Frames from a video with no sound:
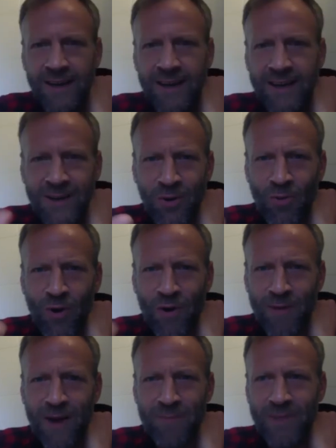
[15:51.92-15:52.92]
one of
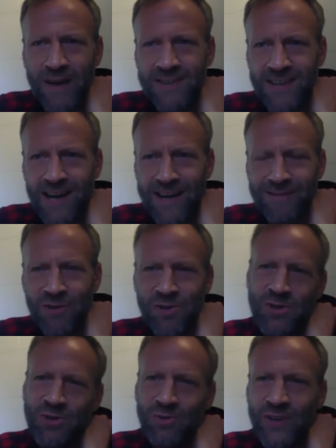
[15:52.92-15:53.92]
my big
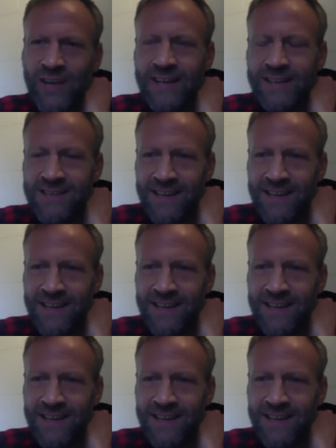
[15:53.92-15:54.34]
psychological needs.